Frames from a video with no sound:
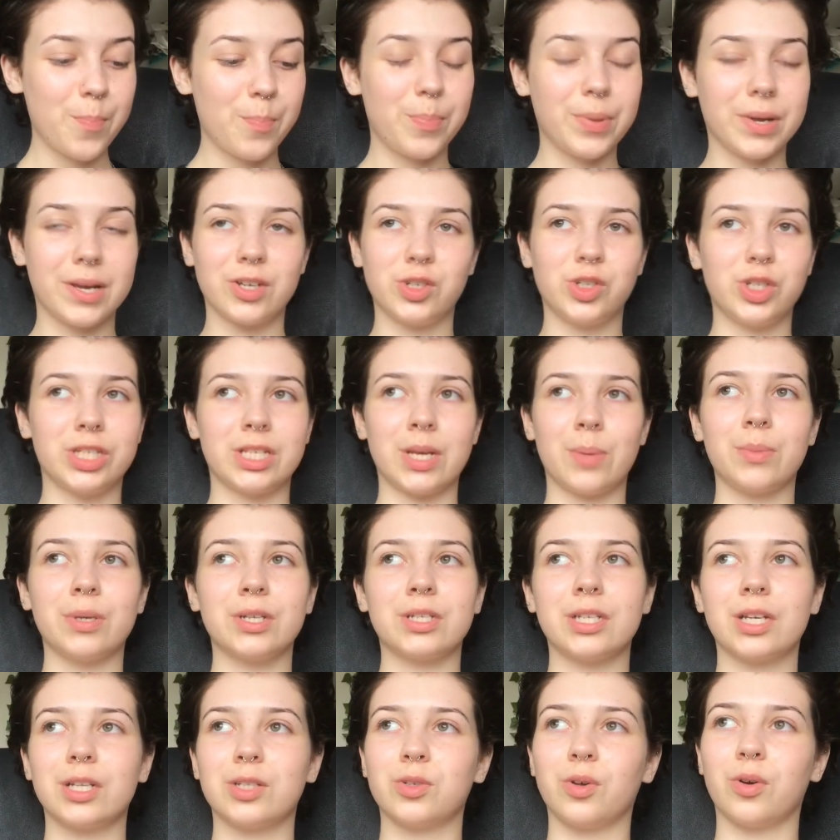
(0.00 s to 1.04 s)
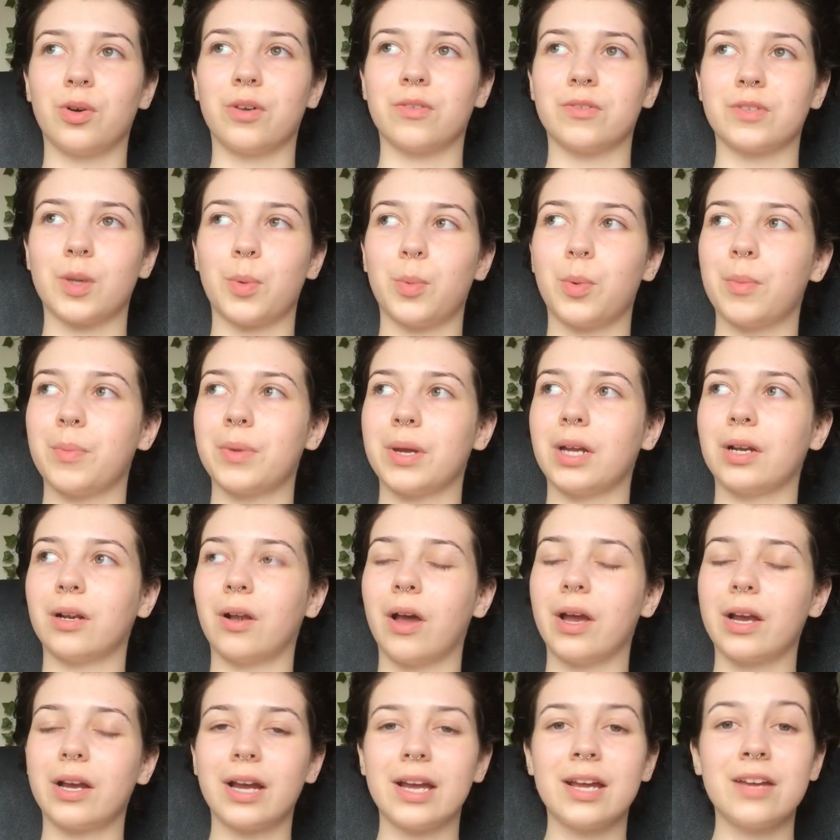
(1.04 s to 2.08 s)
because she sent me a TikTok of someone being
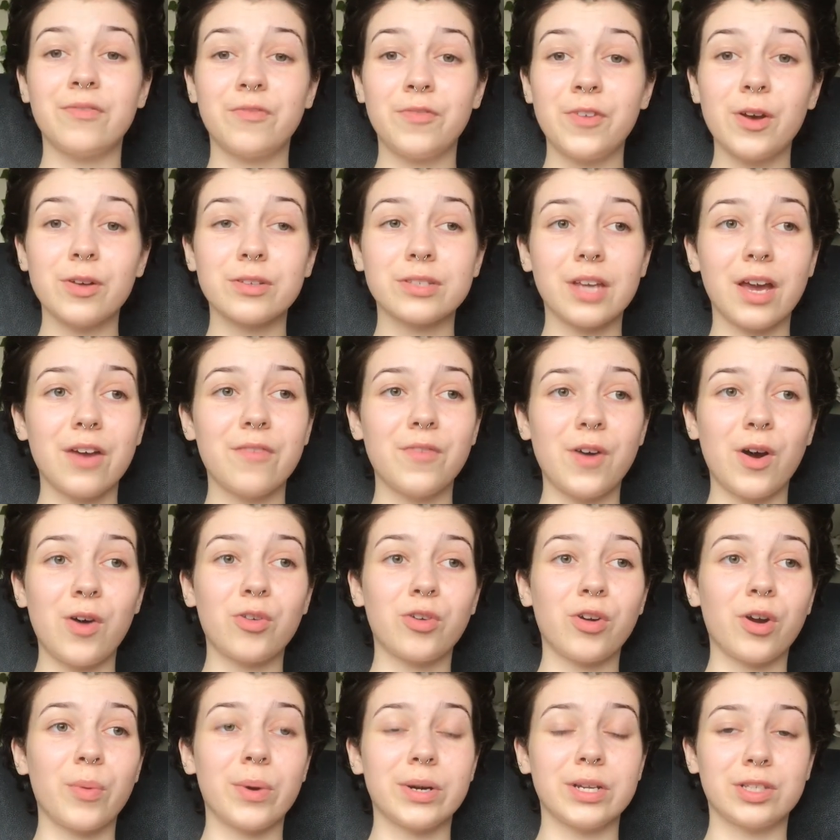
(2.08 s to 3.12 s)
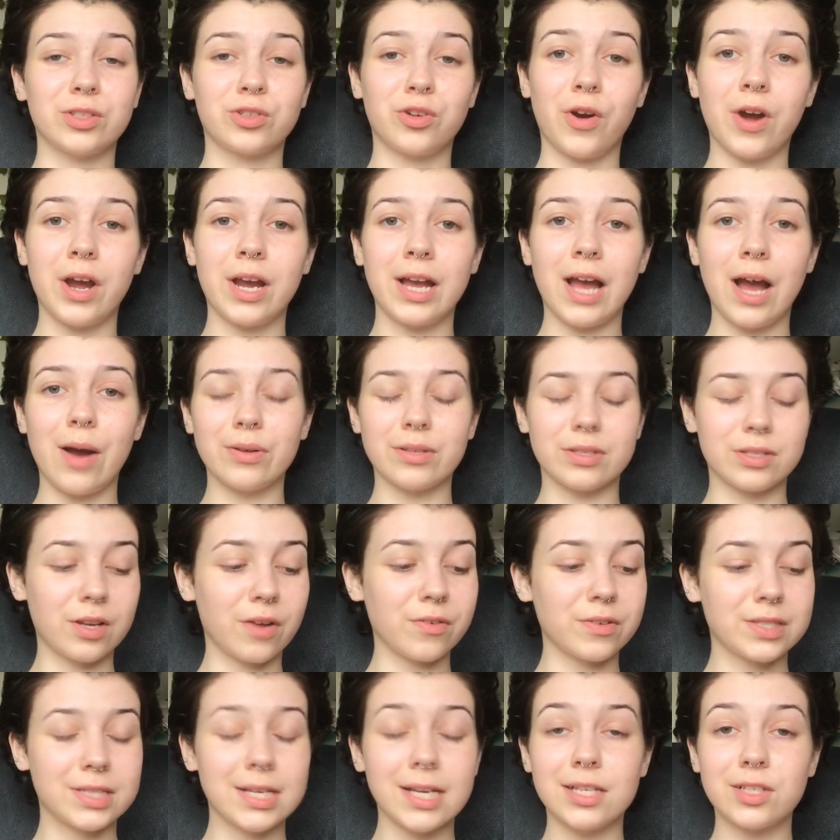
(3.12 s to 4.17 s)
like, it feels like Velcro when it's growing out and
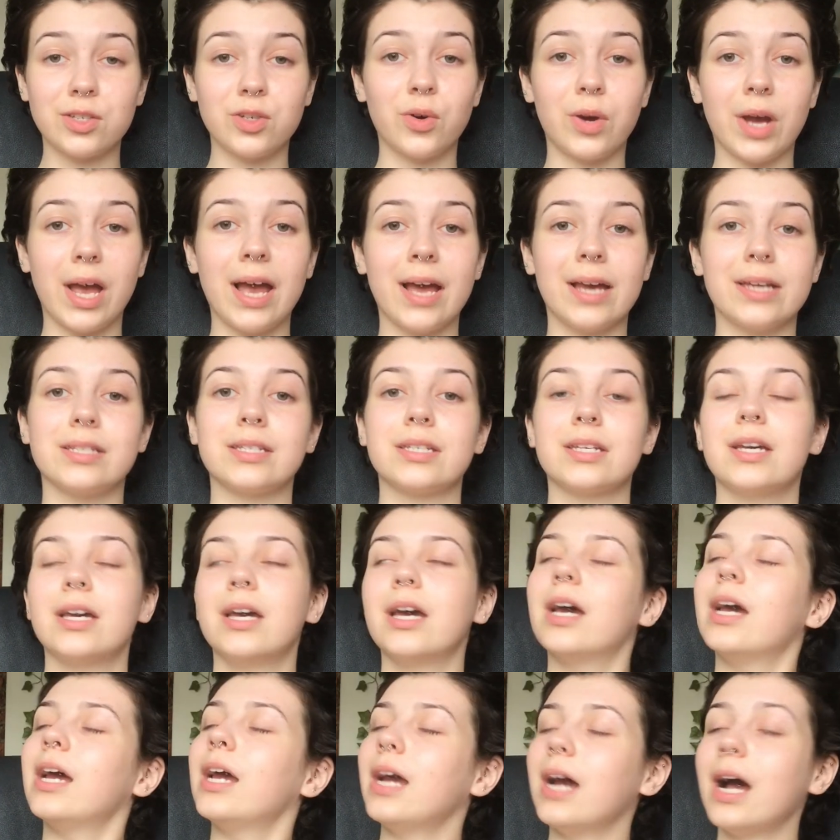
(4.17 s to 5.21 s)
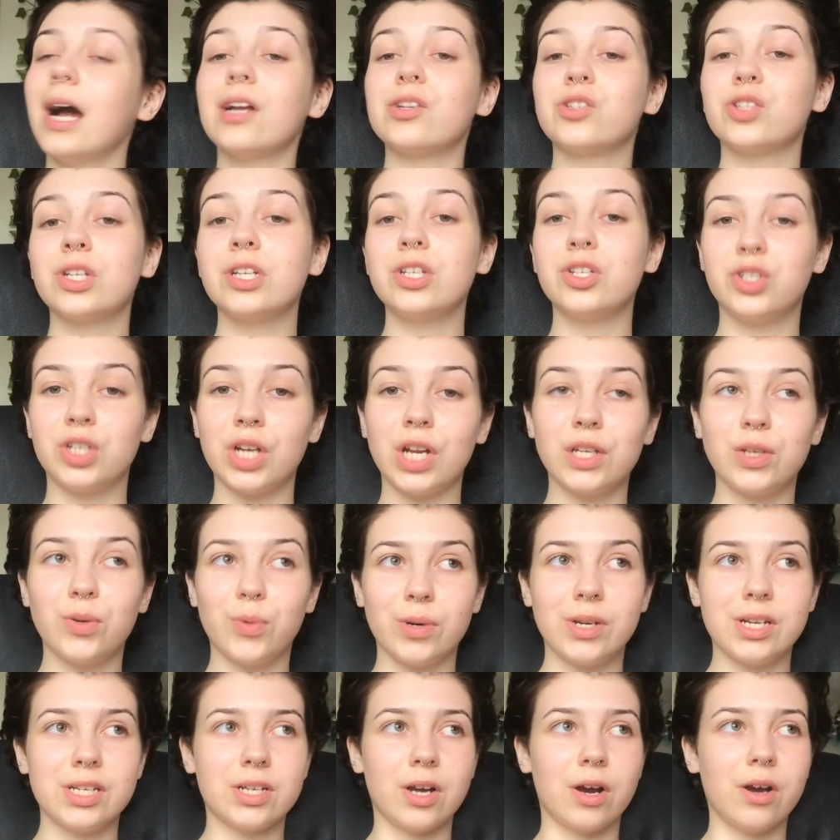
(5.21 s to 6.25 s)
stuff sticks to your head. It actually
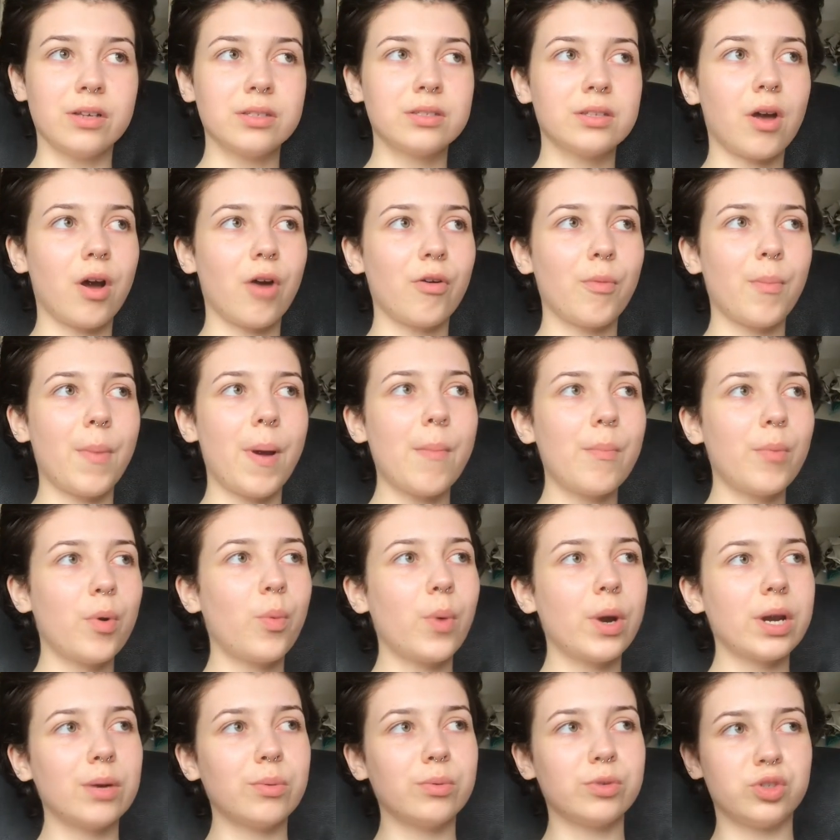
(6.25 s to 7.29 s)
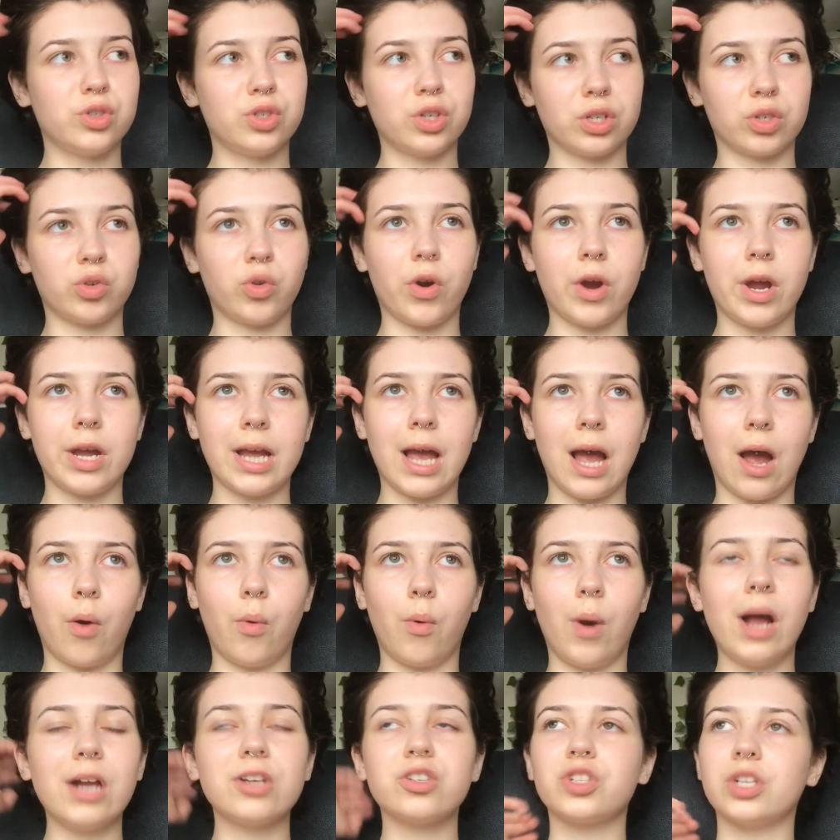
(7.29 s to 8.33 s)
genuinely does. I remember when it was just growing out,
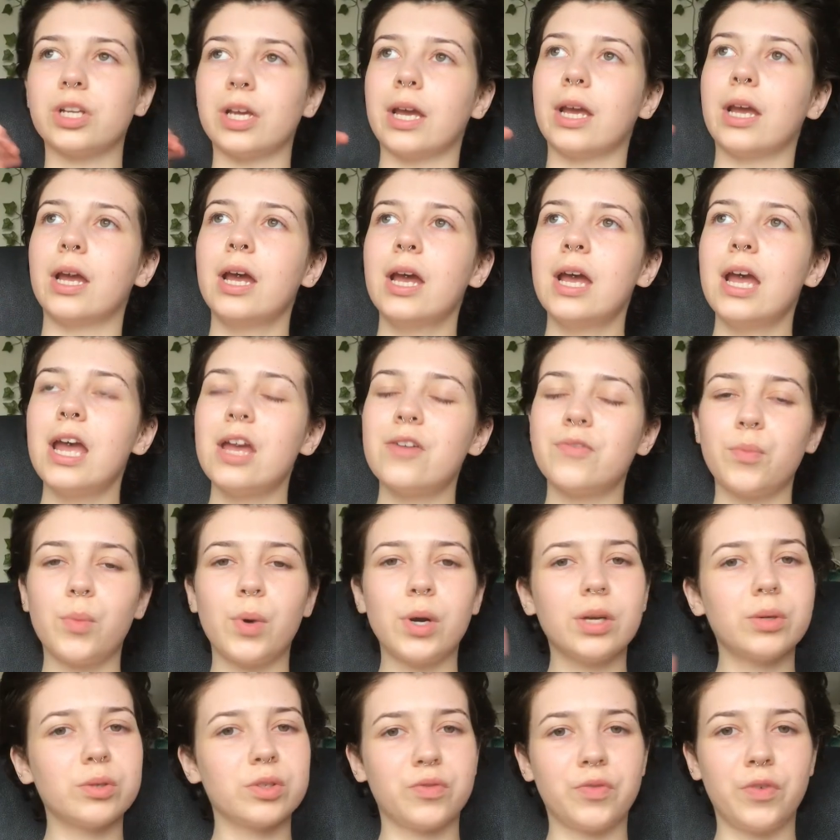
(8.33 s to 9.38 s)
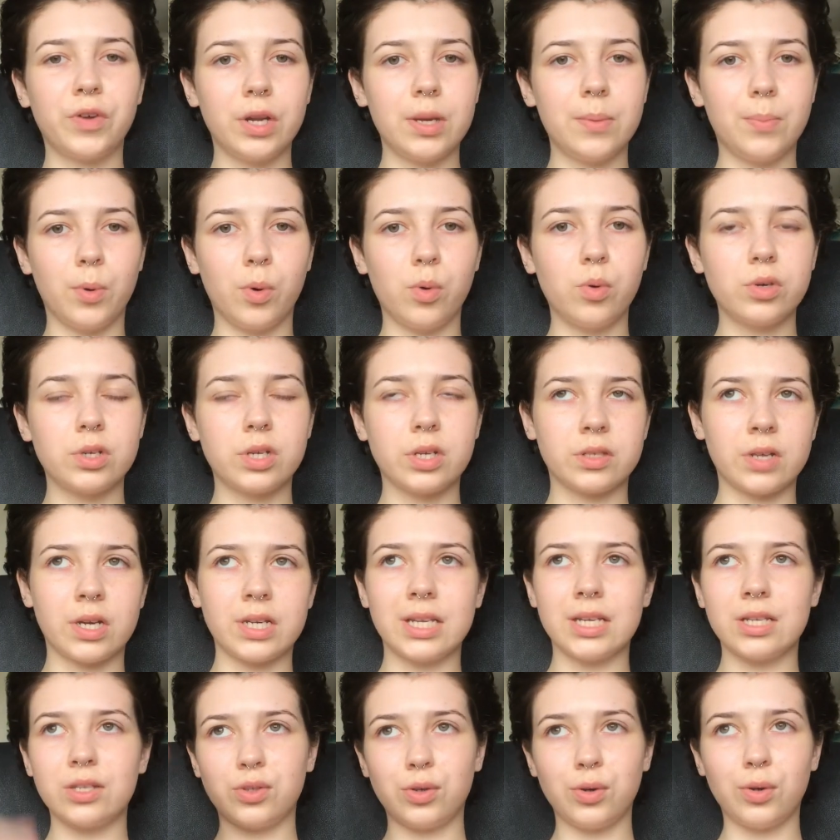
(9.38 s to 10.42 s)
actually, even when it was fully bald, because I
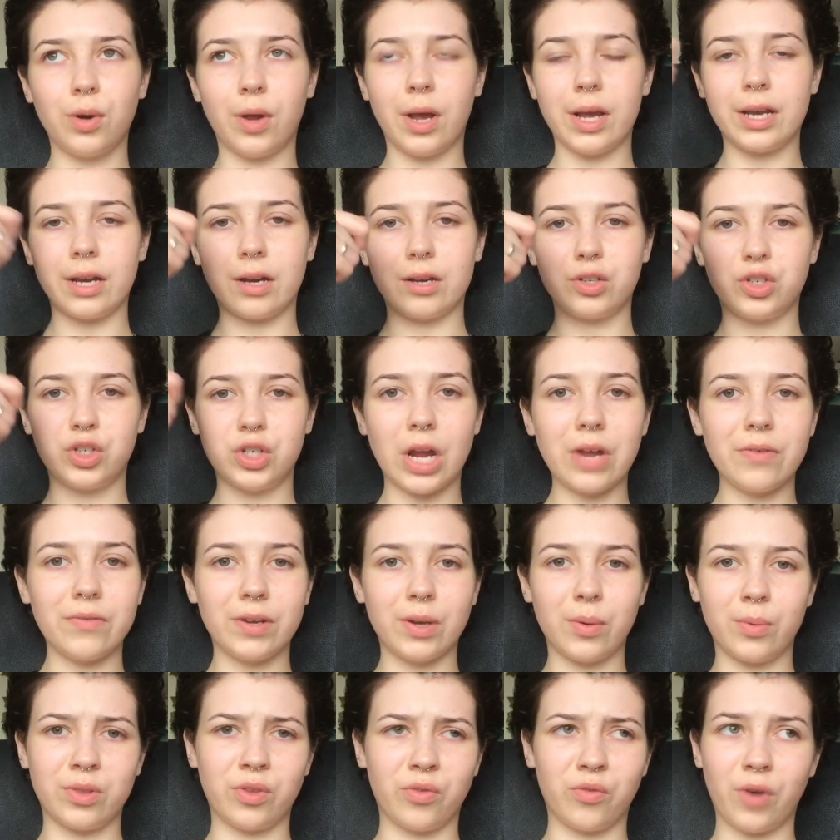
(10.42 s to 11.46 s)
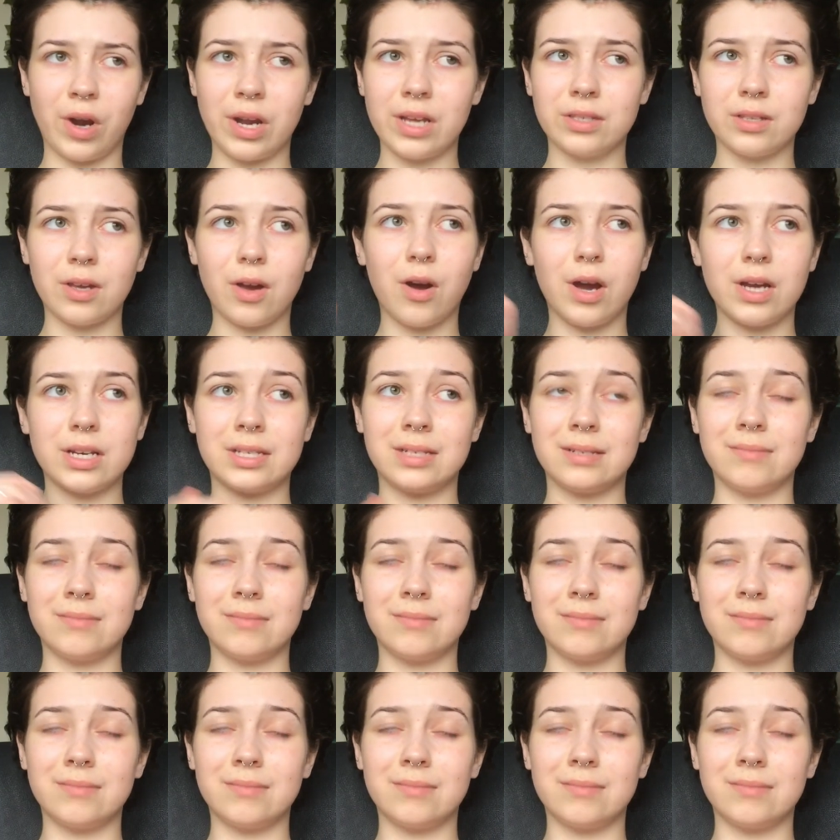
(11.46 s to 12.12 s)
didn't do like shaving it with a razor, I